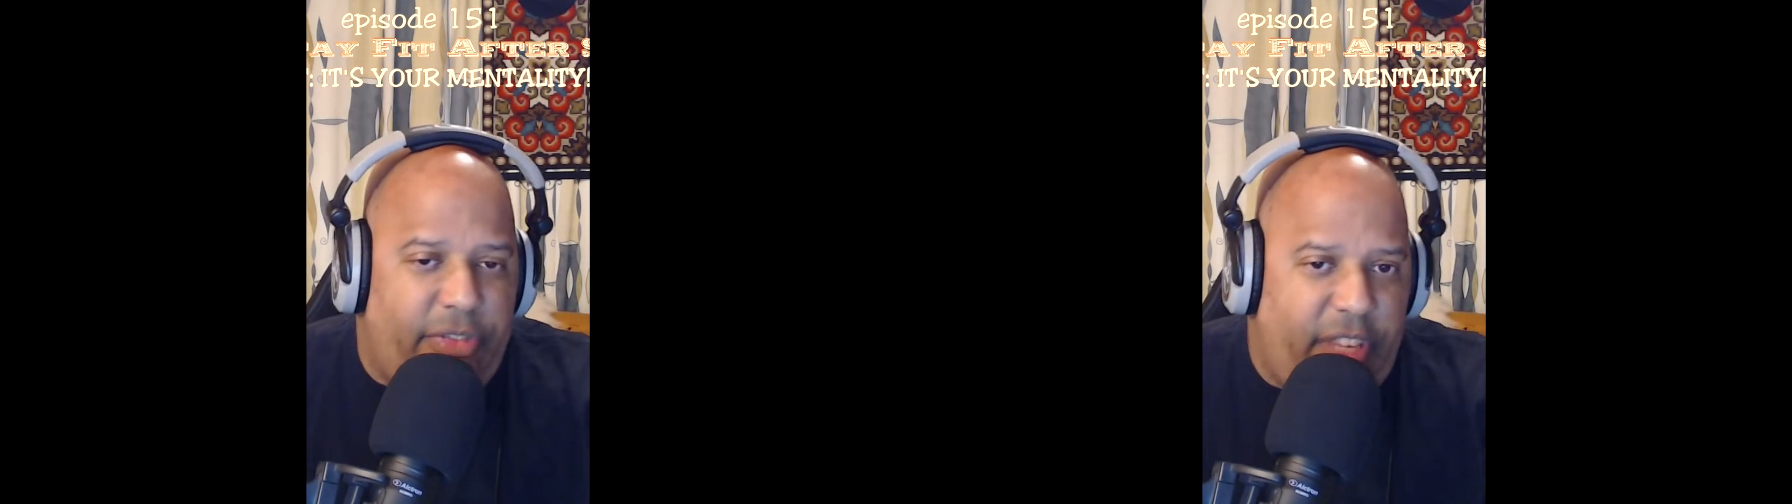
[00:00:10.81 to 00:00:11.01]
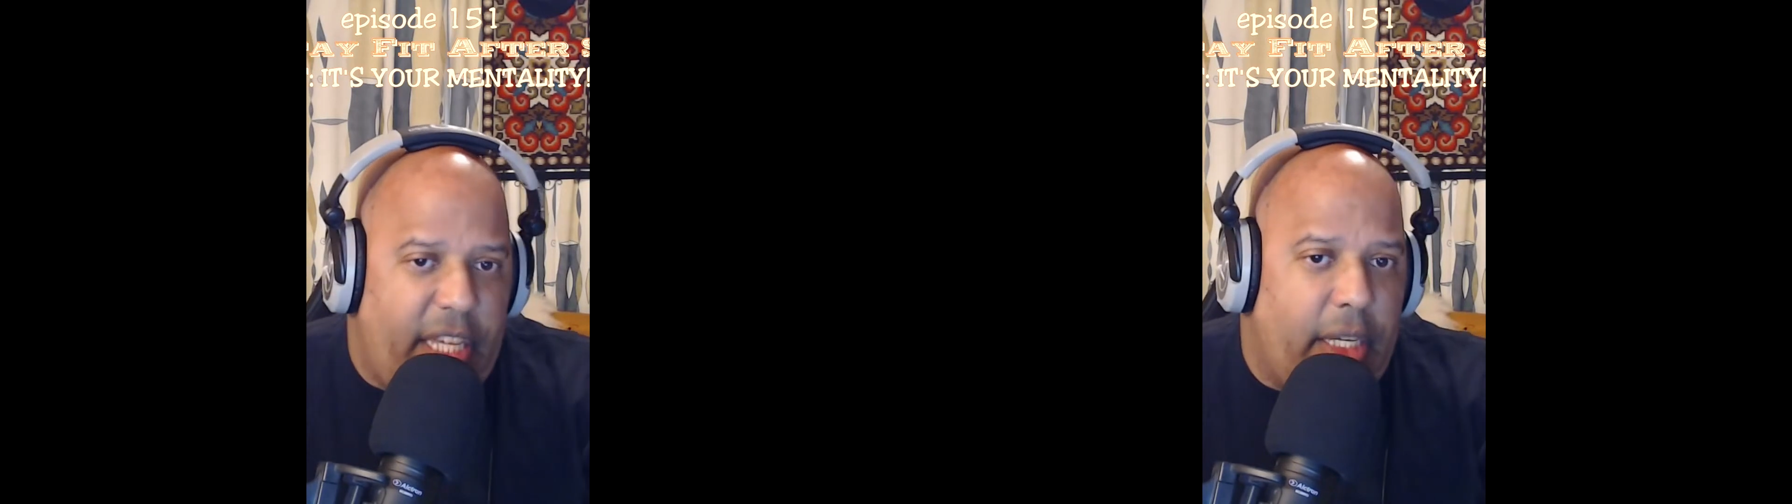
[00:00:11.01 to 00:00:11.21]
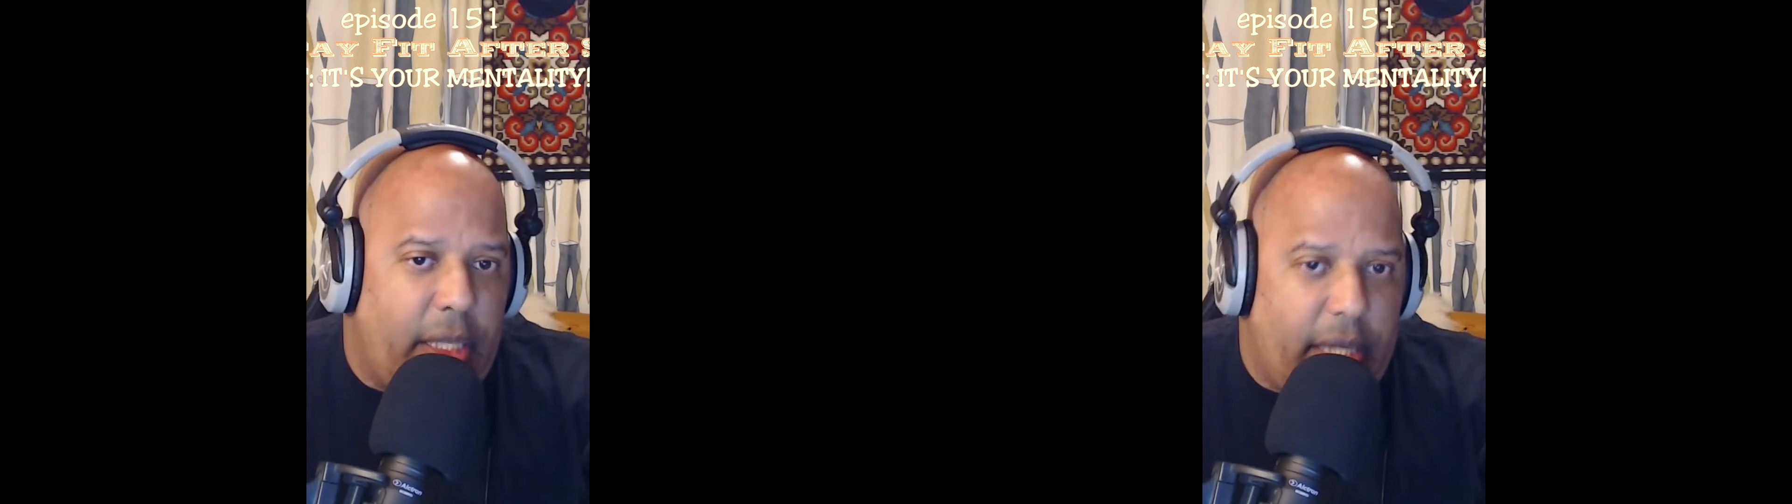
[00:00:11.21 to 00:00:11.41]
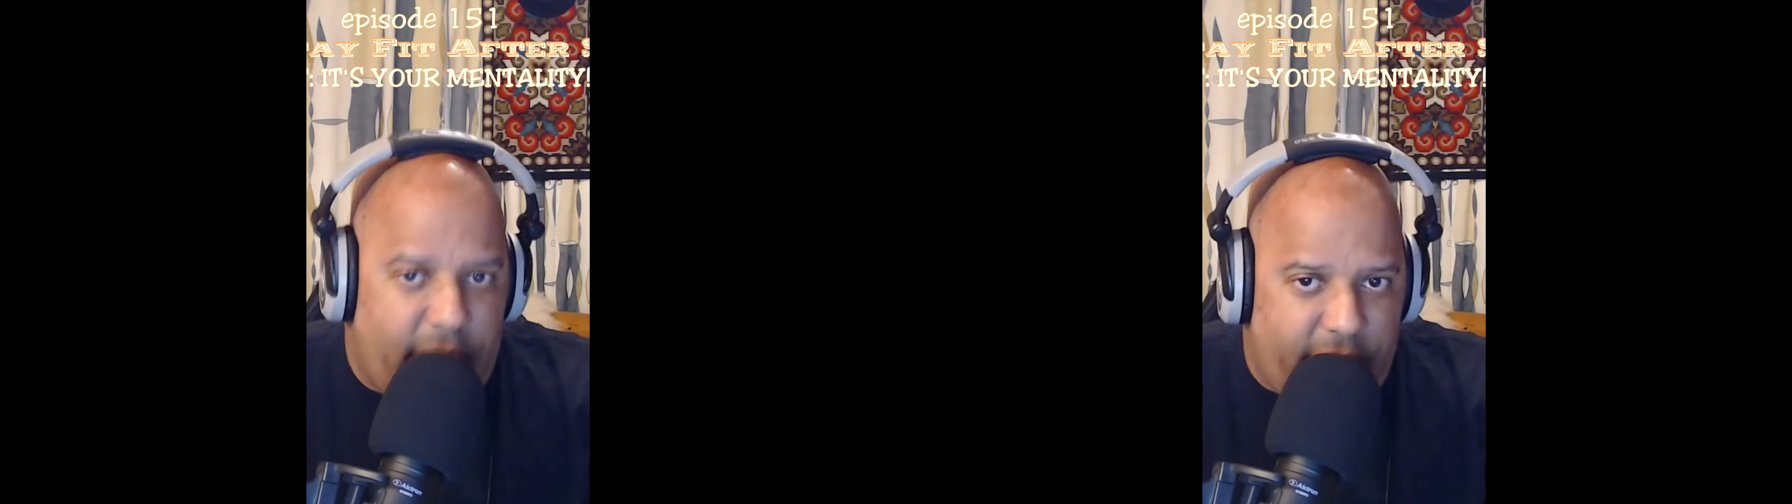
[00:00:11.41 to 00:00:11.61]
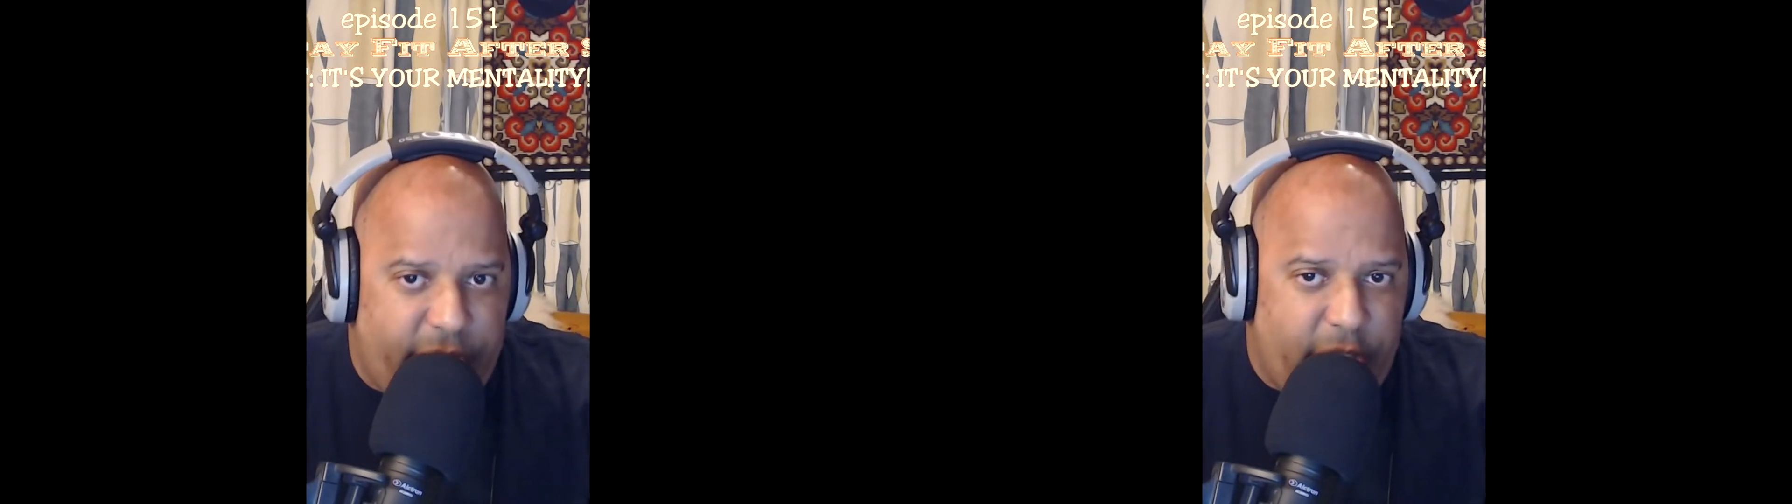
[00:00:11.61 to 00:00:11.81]
feel a
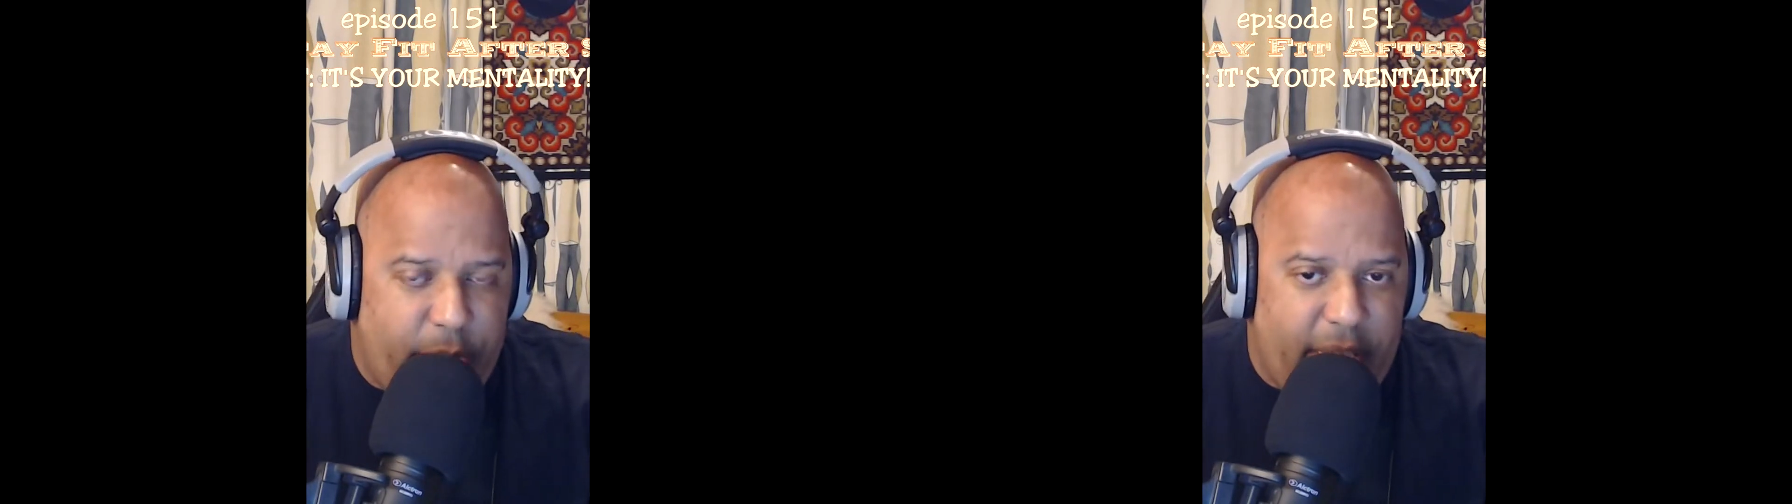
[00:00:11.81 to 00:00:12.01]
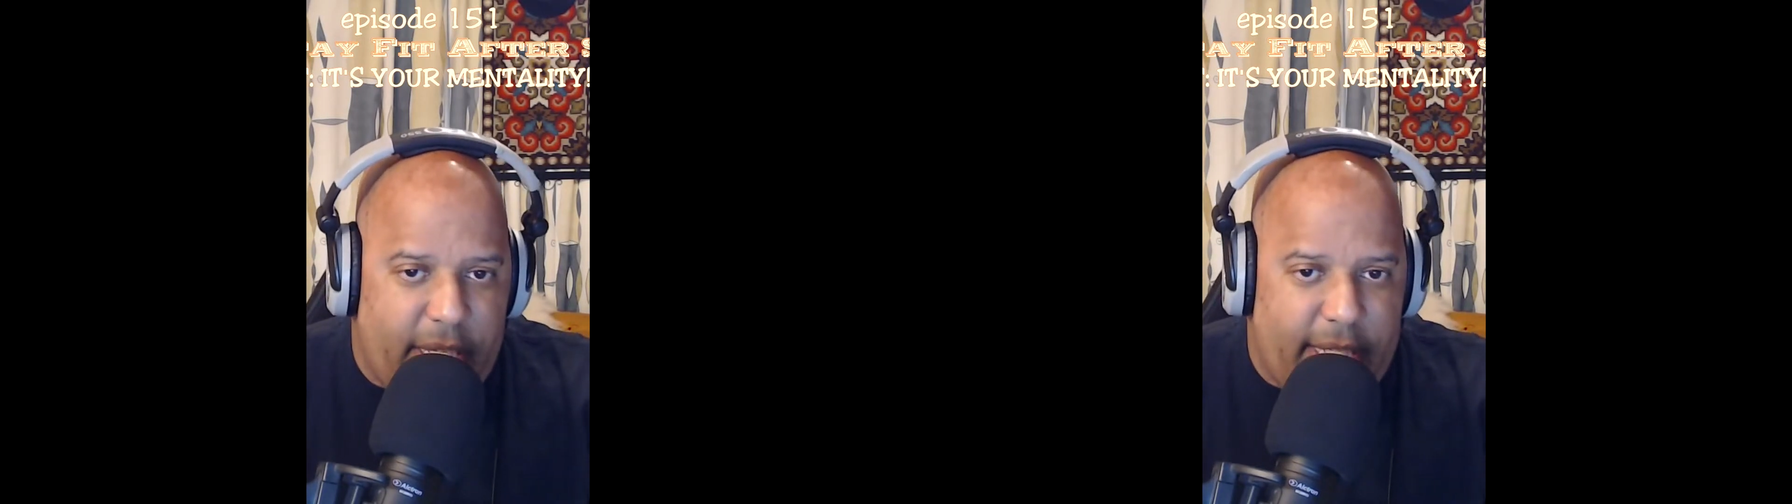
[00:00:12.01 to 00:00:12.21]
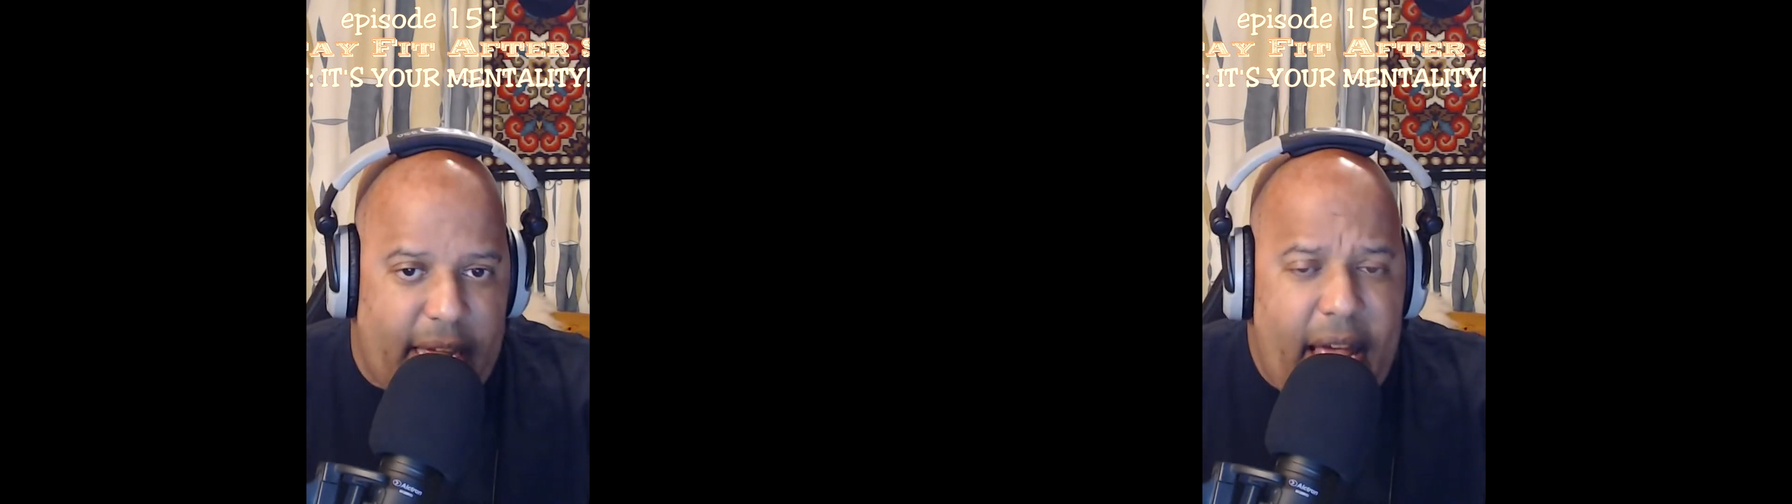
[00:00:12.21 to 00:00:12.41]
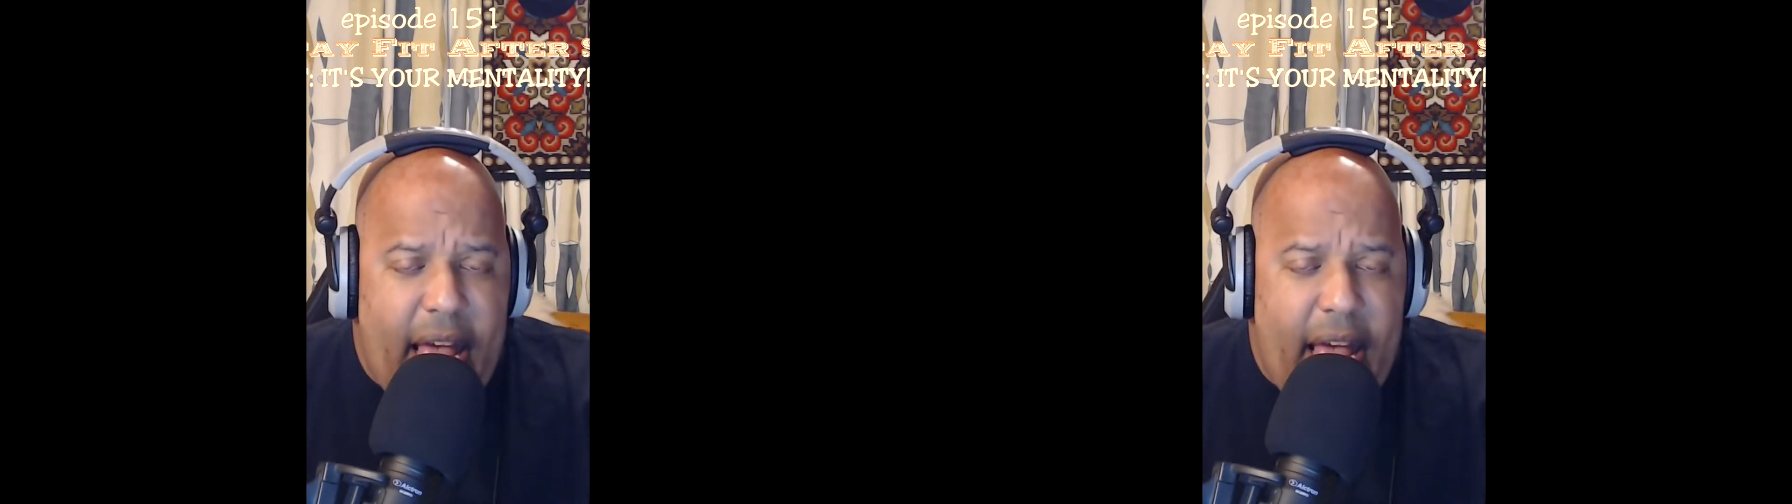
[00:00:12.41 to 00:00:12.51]
difference because